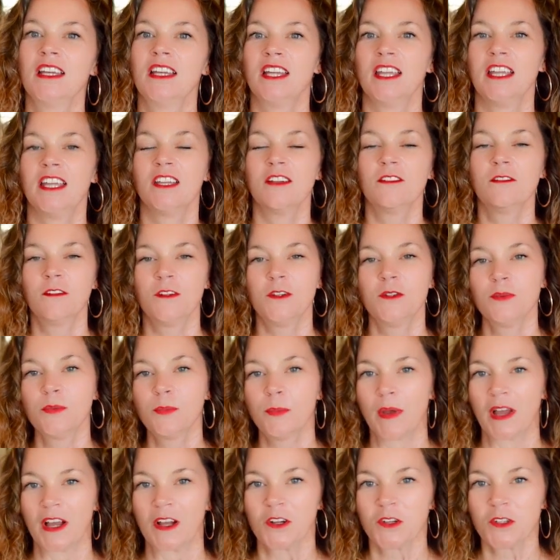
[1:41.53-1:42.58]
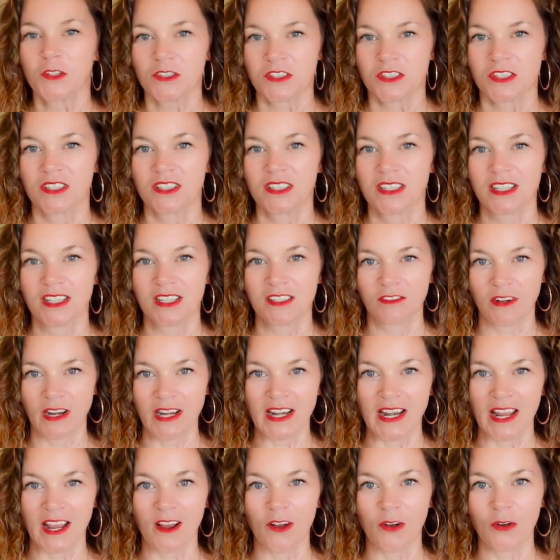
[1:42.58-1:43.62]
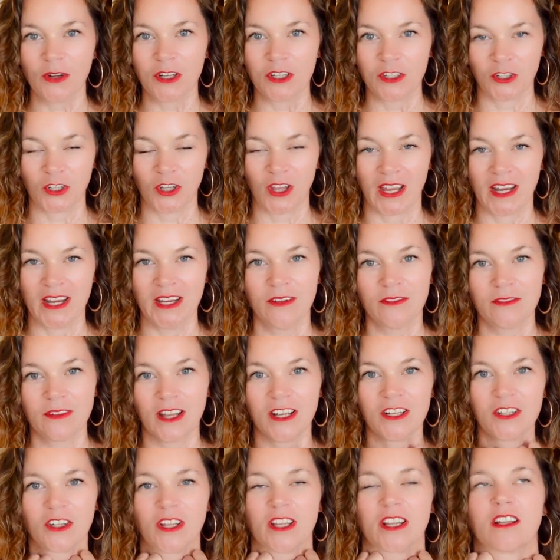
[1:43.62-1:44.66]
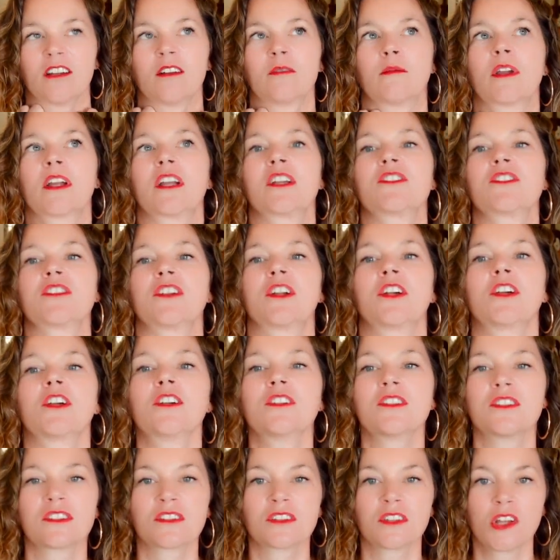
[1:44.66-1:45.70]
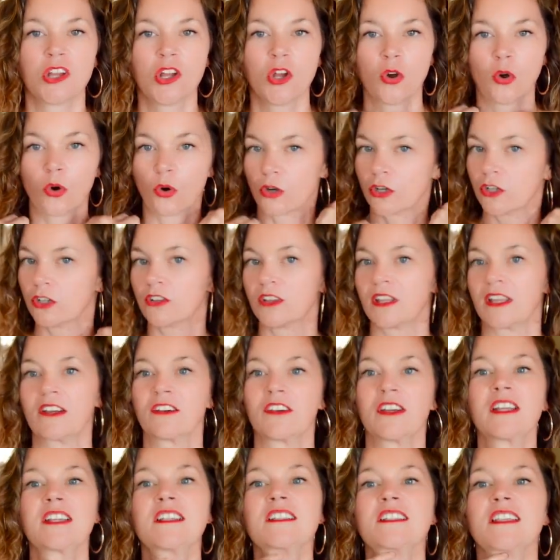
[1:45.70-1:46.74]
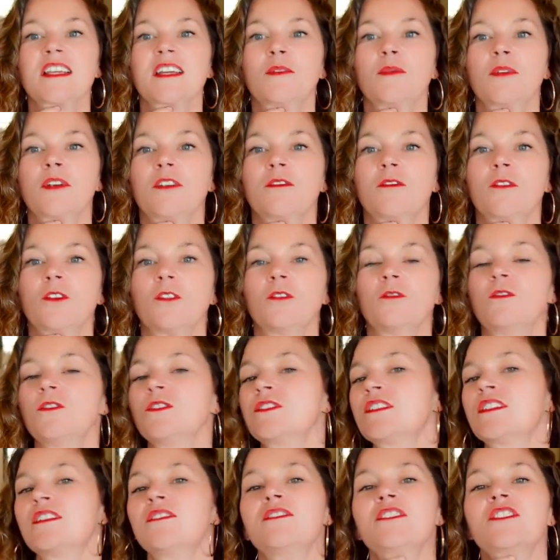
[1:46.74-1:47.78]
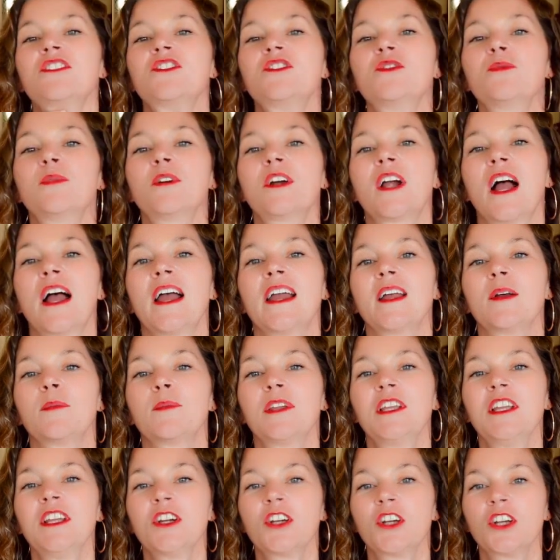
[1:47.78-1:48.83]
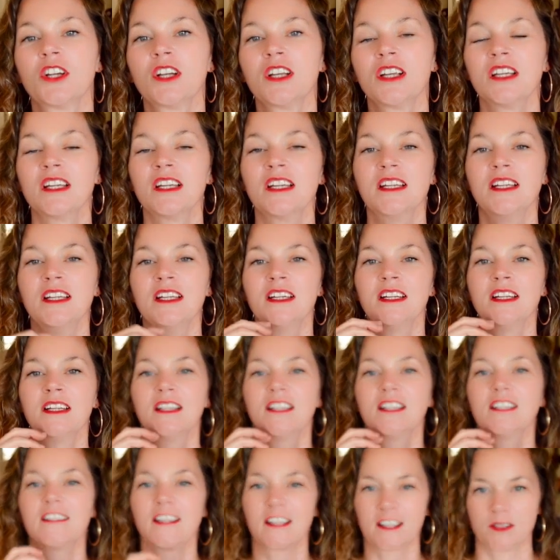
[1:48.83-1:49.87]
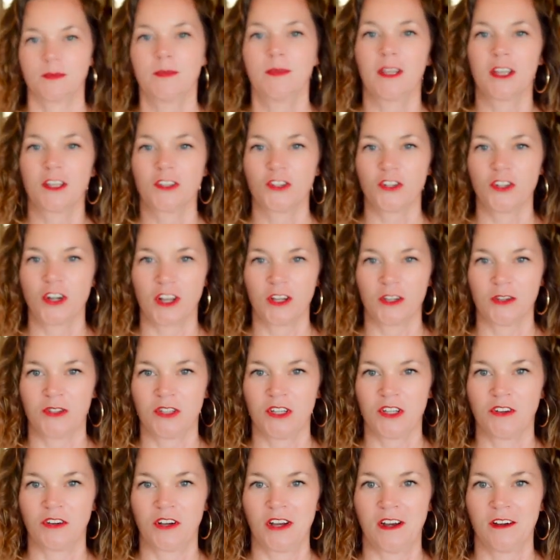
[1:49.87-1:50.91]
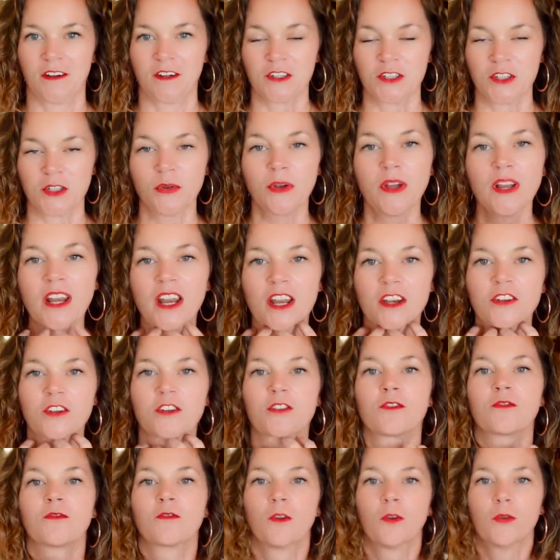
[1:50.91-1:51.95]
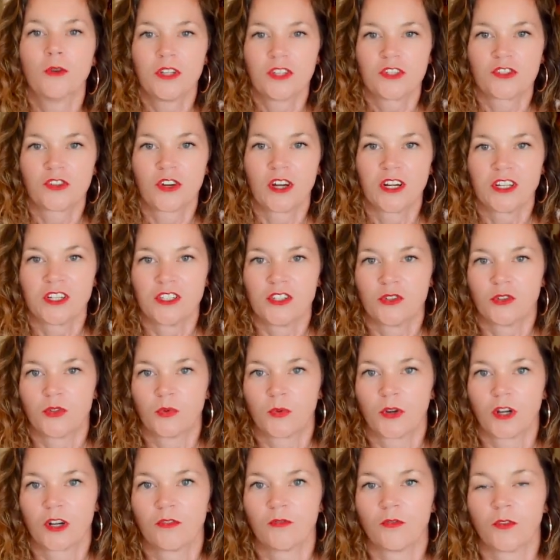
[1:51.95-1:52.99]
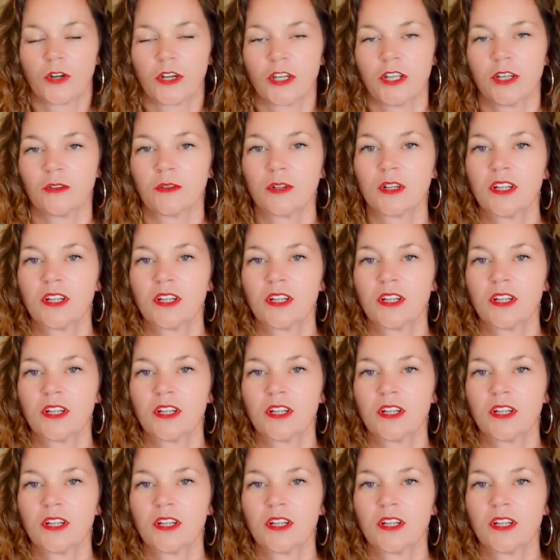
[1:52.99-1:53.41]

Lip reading: If you belt right now in your life and you're like, oh my gosh, it hurts, or your larynx, like where your vocal folds live, is super high up here, that's because you're not using your air to do it and your throat is trying to do the work for you.